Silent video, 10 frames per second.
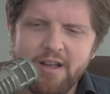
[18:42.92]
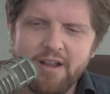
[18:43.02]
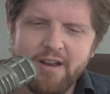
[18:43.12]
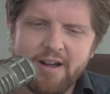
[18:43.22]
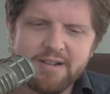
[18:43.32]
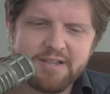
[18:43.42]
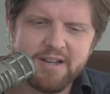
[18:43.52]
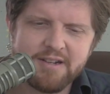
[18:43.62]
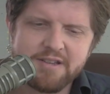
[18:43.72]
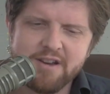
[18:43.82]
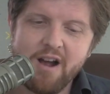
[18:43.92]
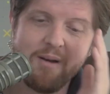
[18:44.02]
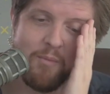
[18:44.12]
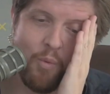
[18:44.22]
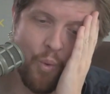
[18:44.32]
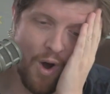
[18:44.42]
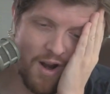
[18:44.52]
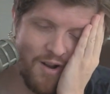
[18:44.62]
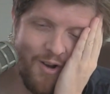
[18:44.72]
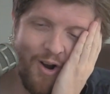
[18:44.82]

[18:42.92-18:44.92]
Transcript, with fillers: nonsense. Um, what